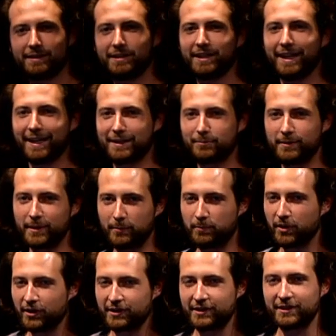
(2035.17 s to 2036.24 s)
to get to be the
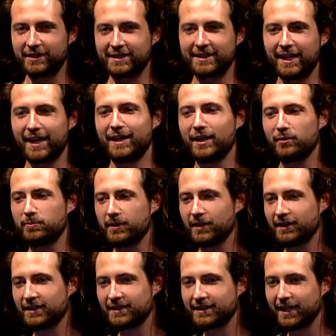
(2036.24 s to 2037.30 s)
person to stand up here
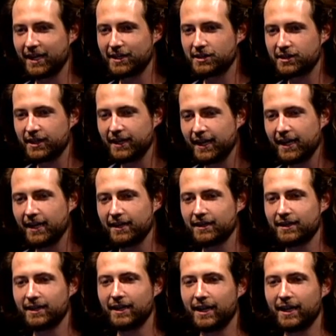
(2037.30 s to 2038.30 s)
on the stage today